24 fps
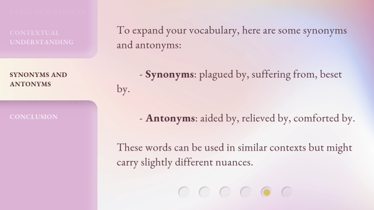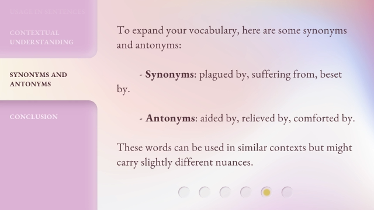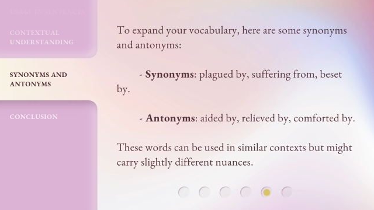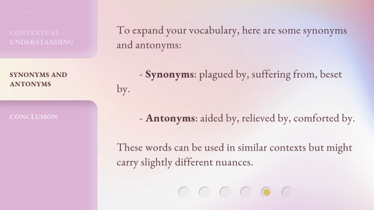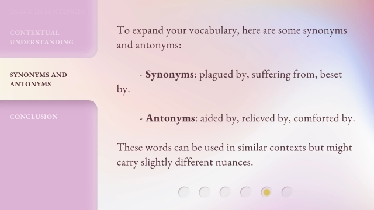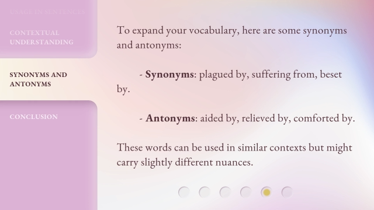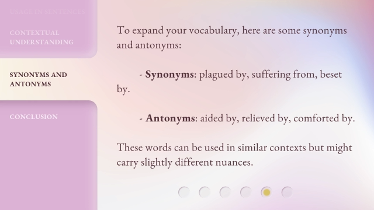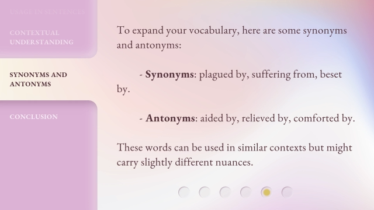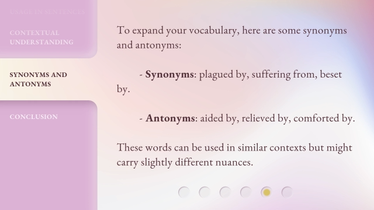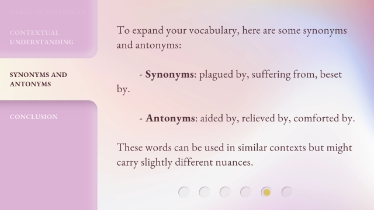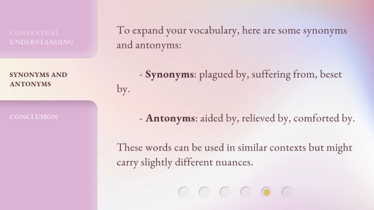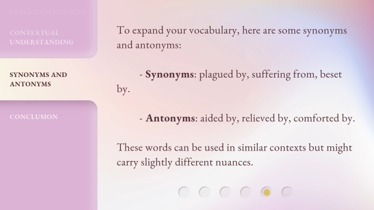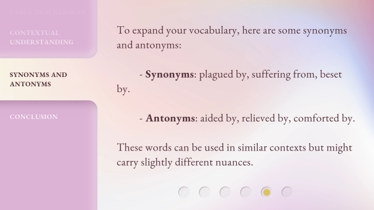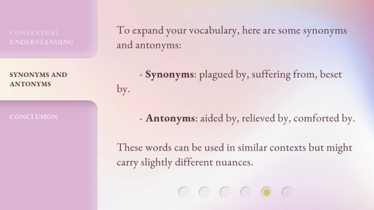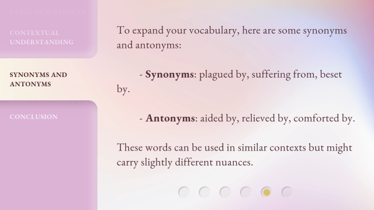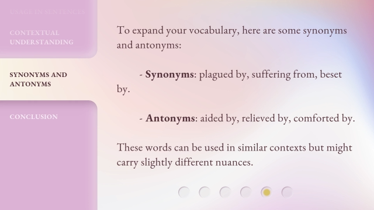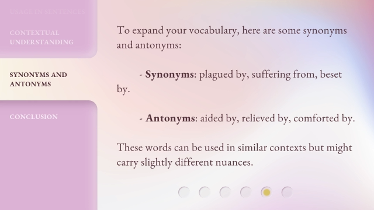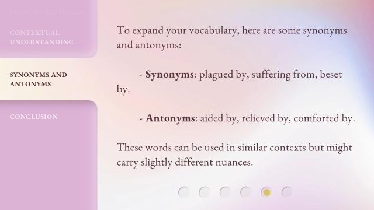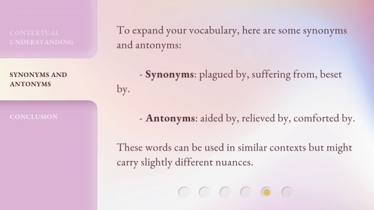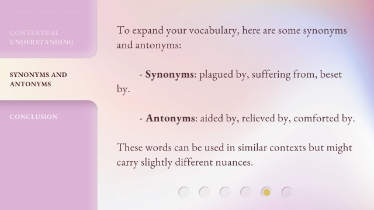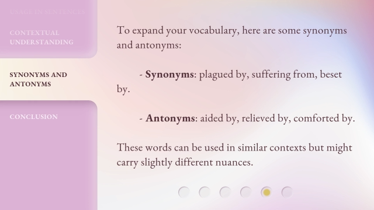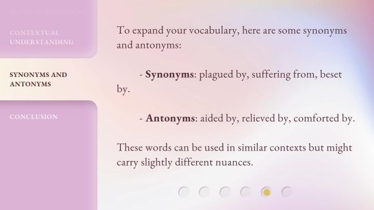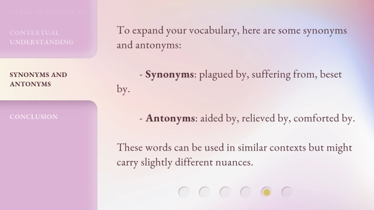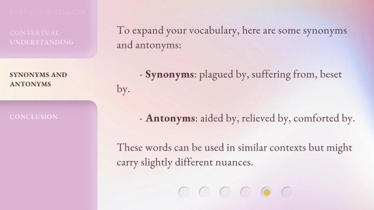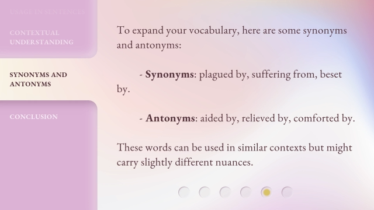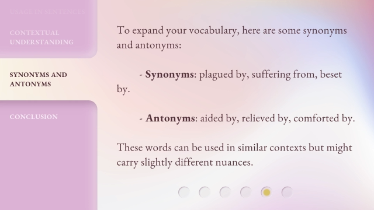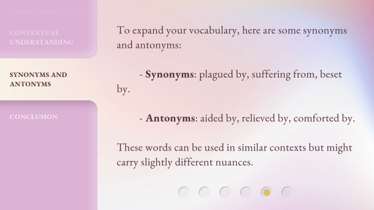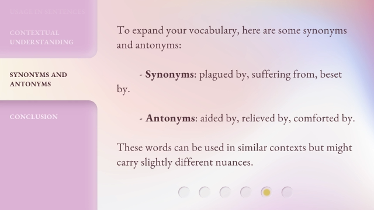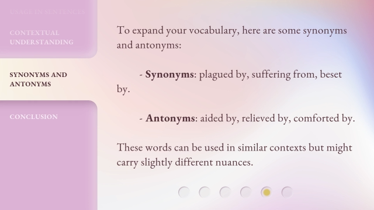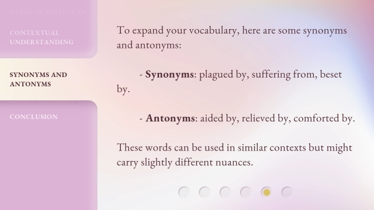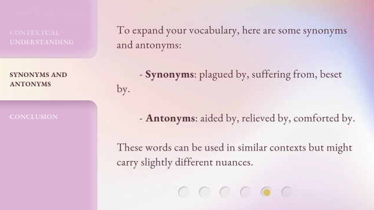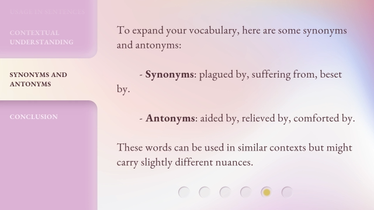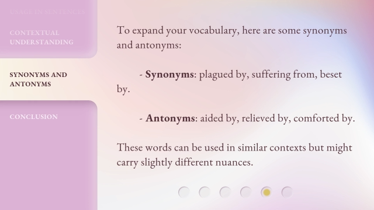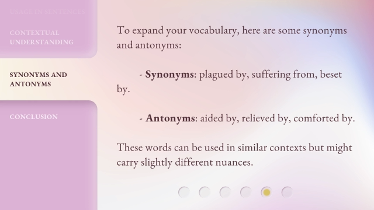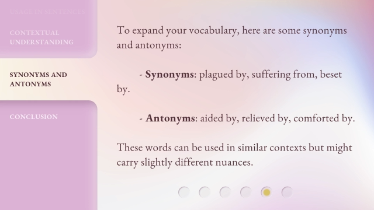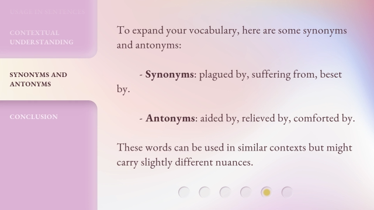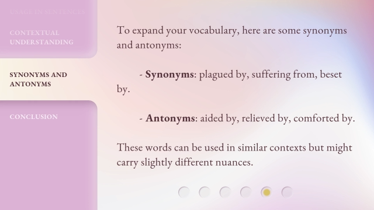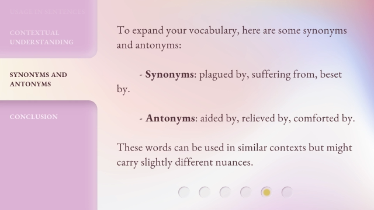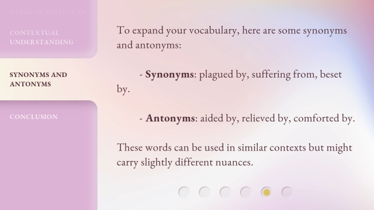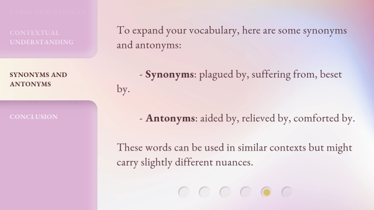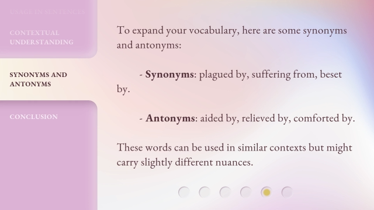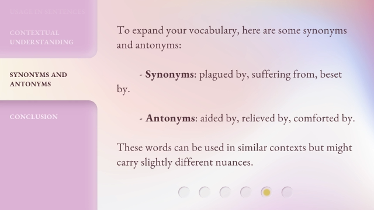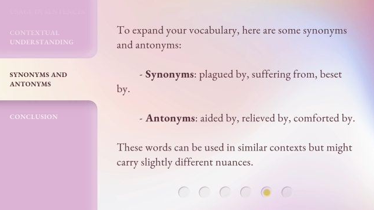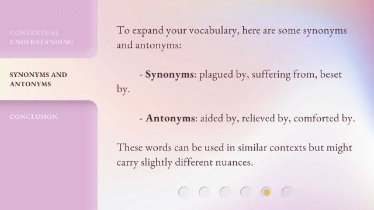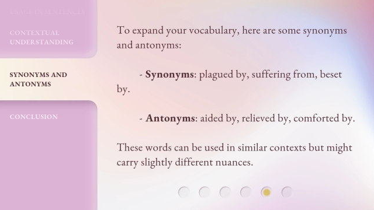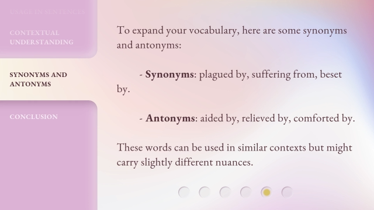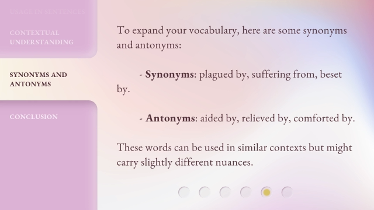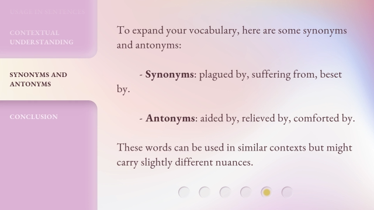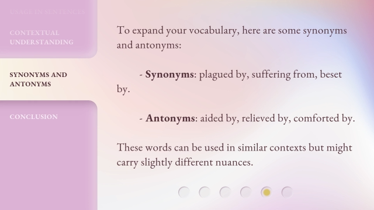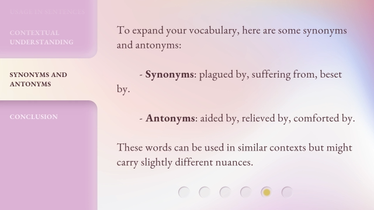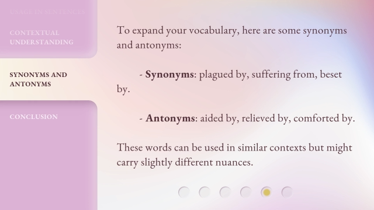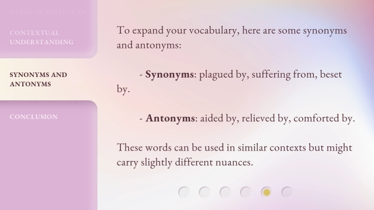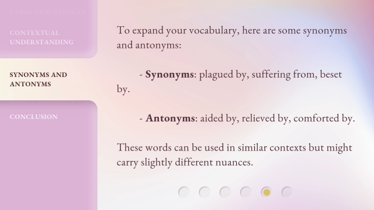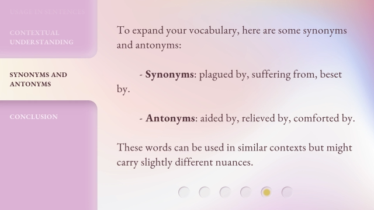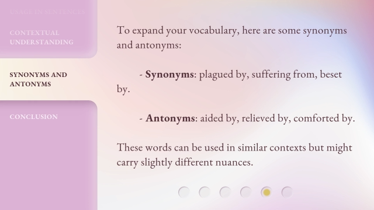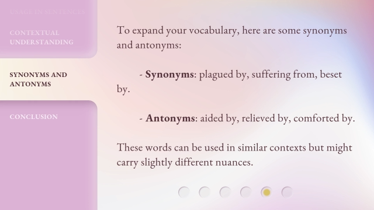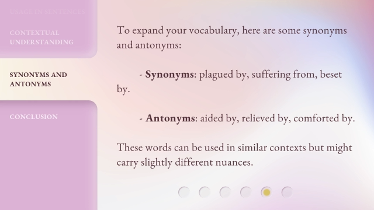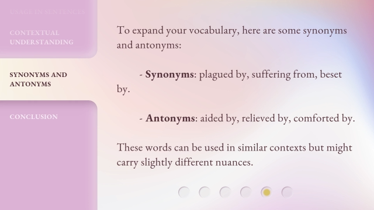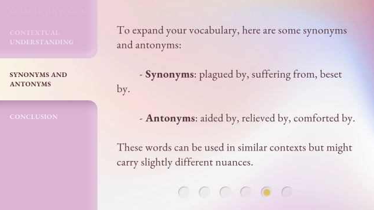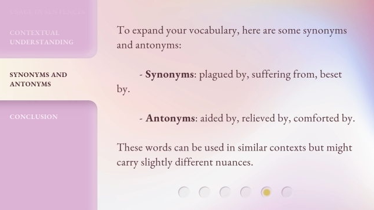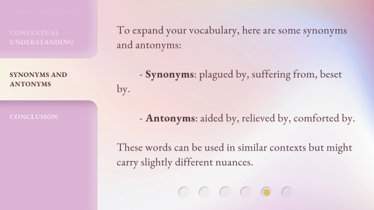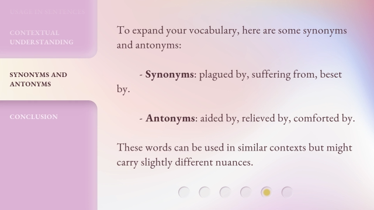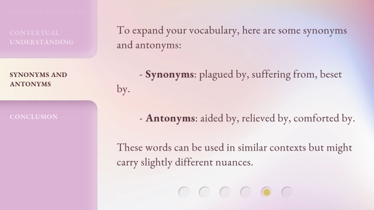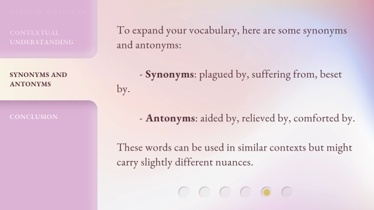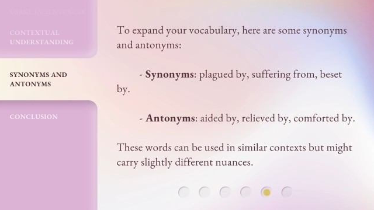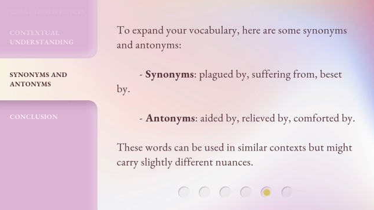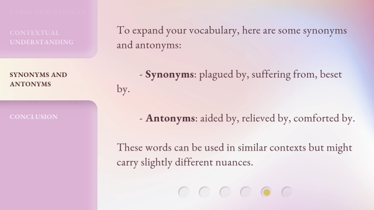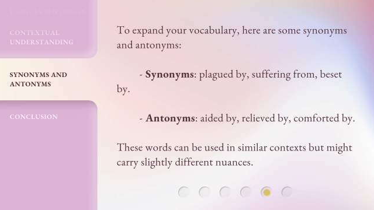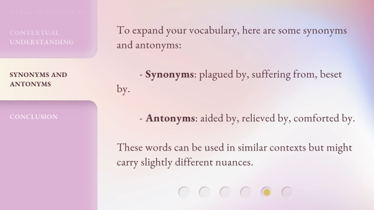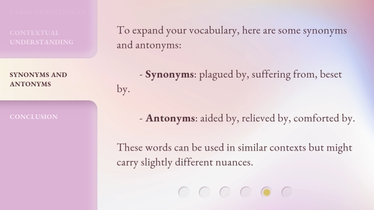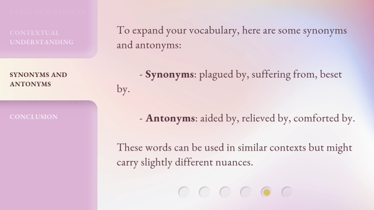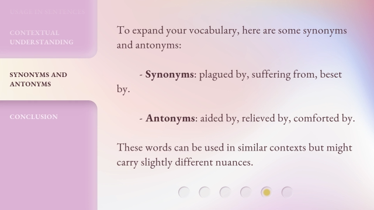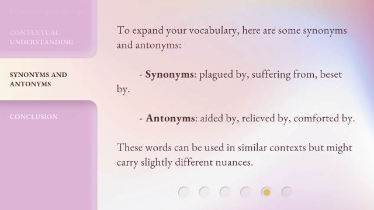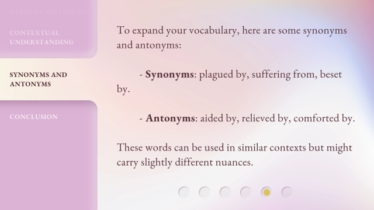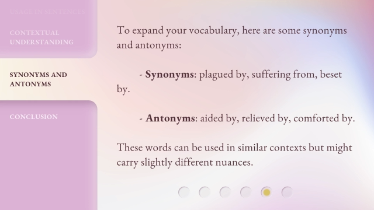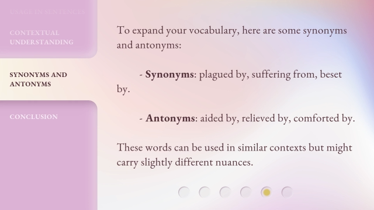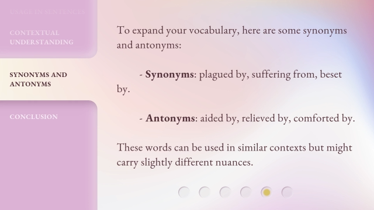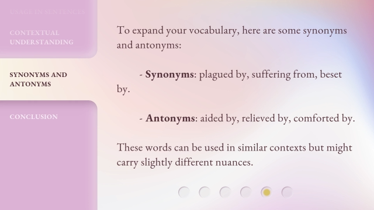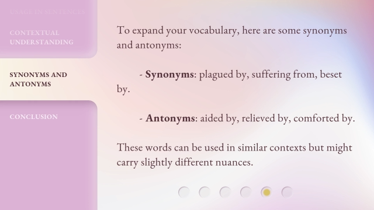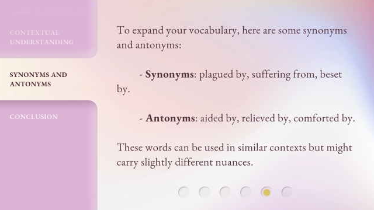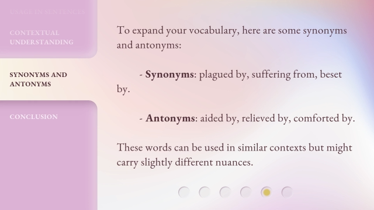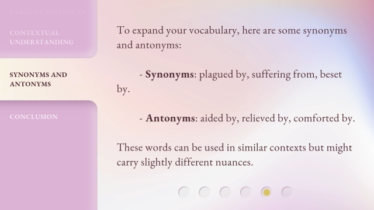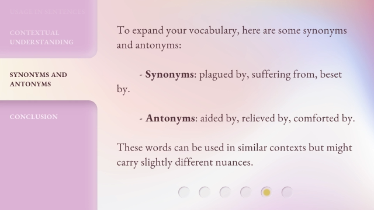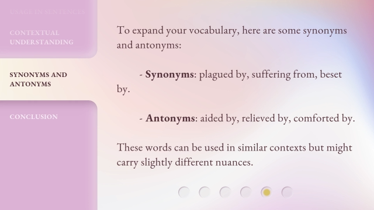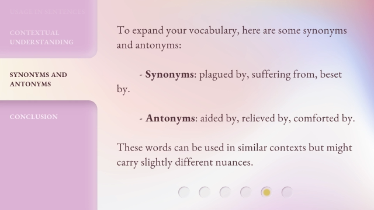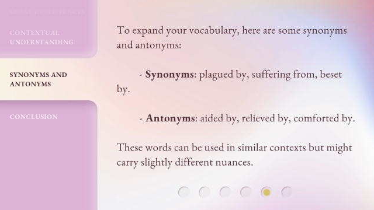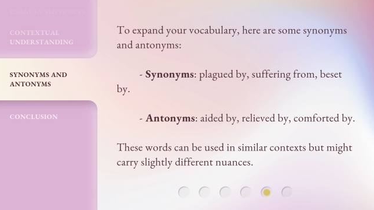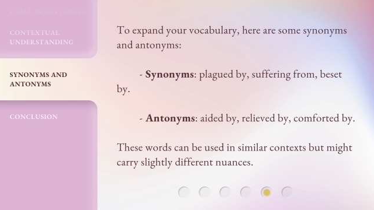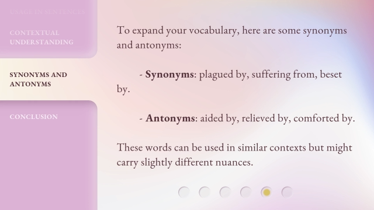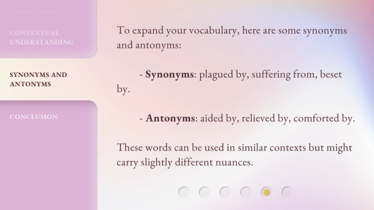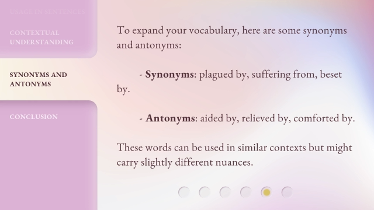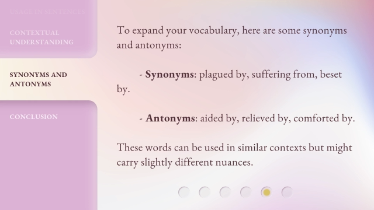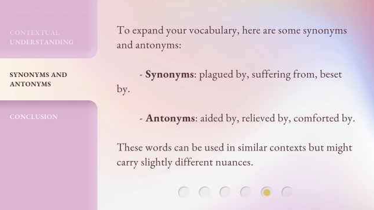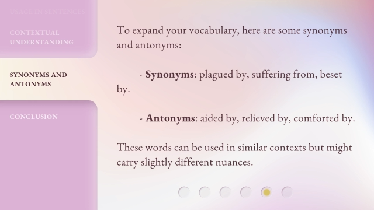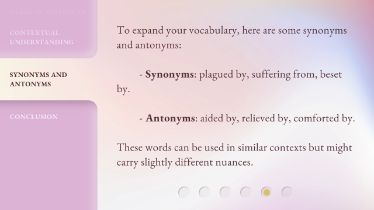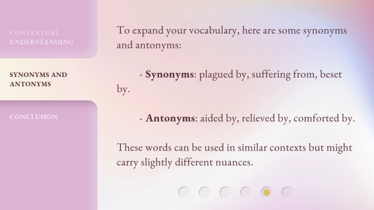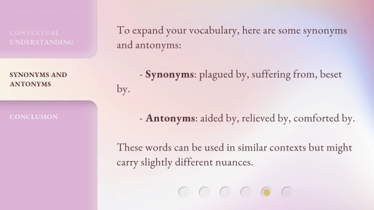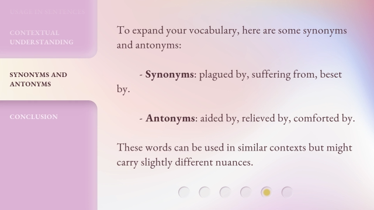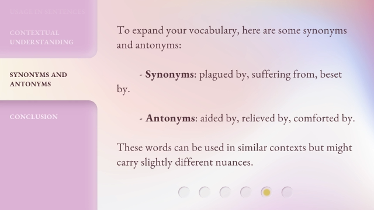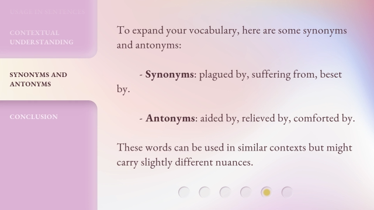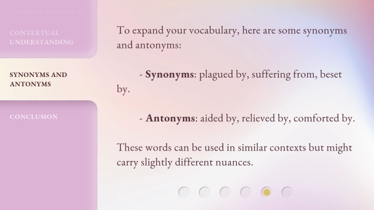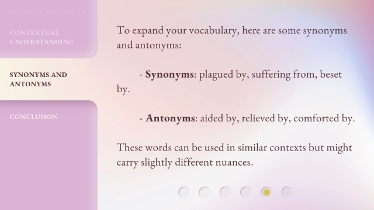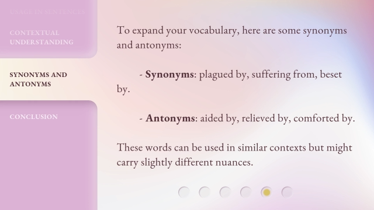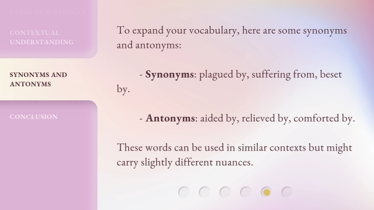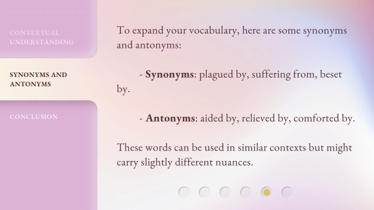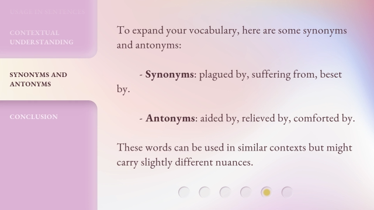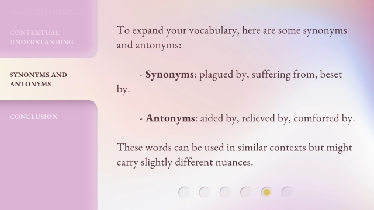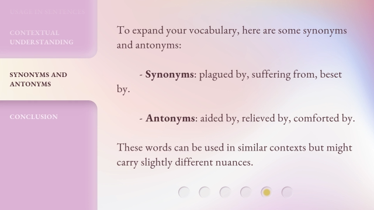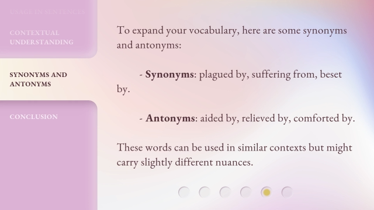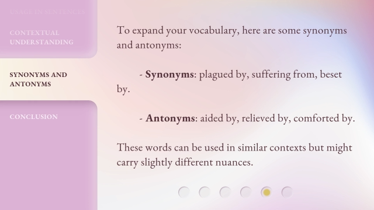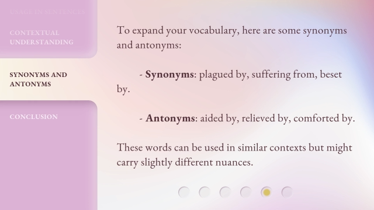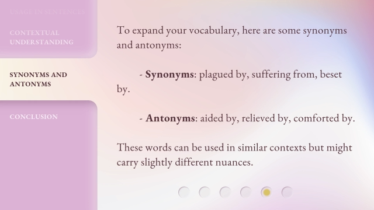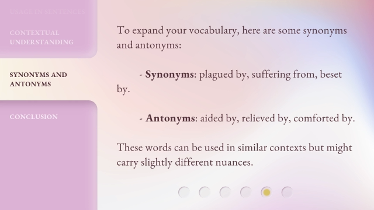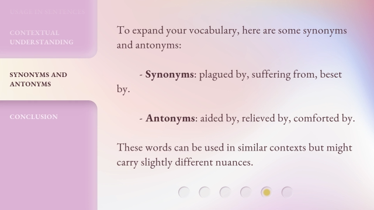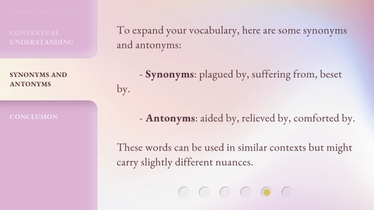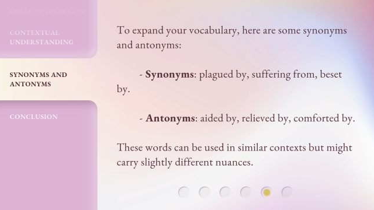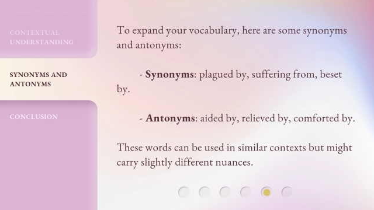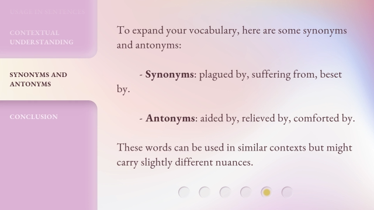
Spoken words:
No face is visible, so there are no lips to read.